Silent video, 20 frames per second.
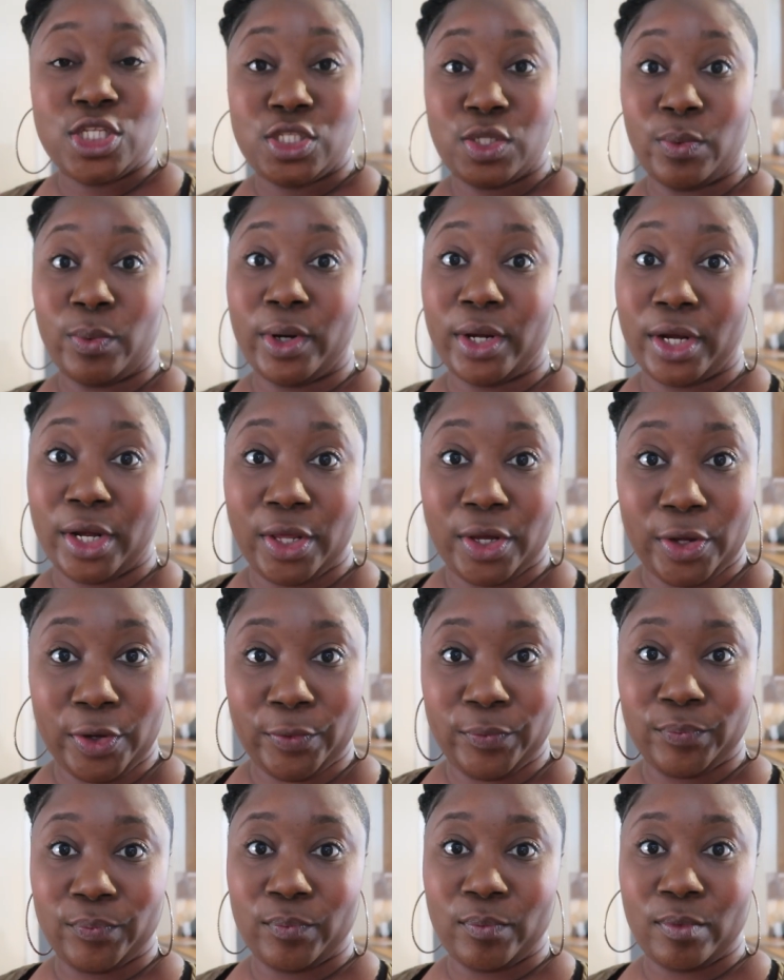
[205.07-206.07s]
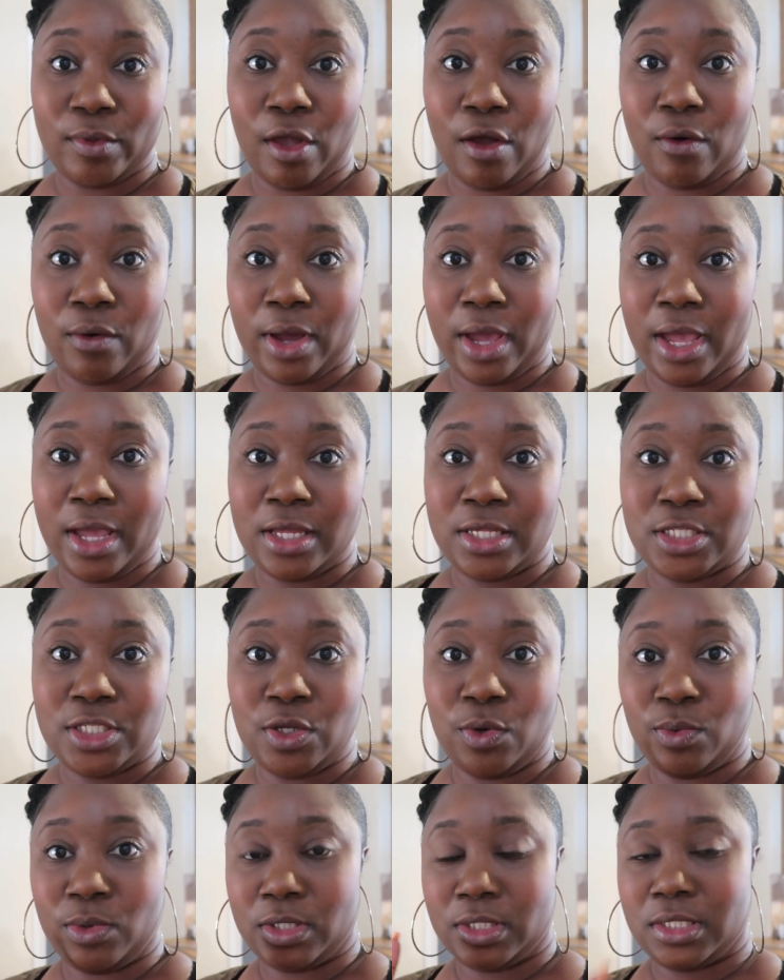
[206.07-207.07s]
So we're gonna go. Okay,
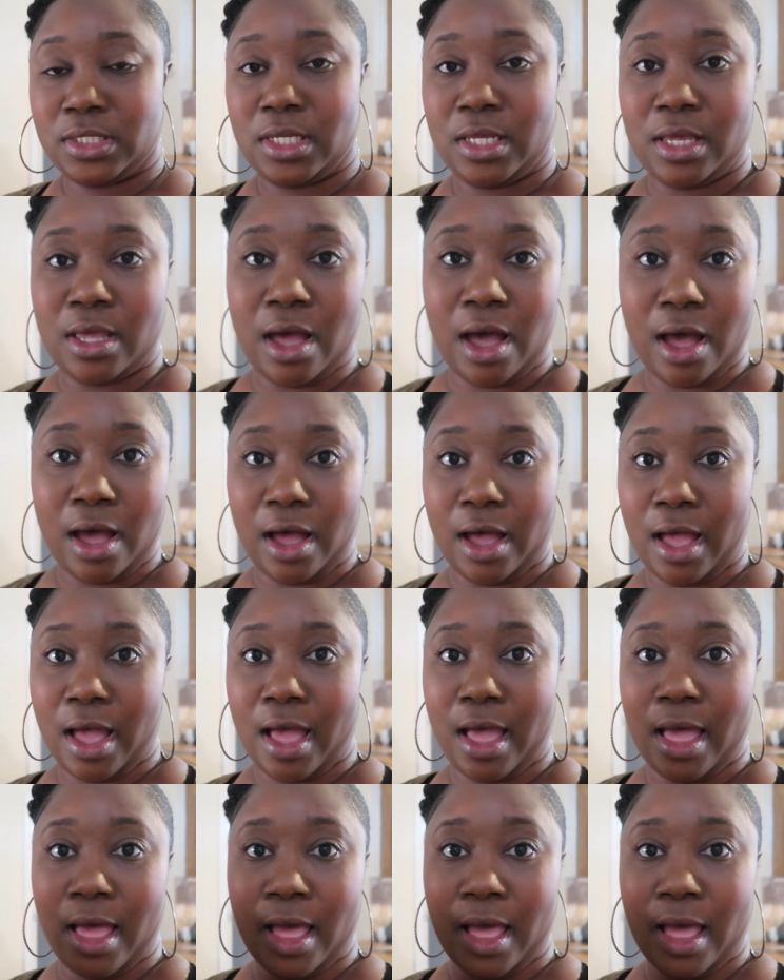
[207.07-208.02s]
so we'll see y'all.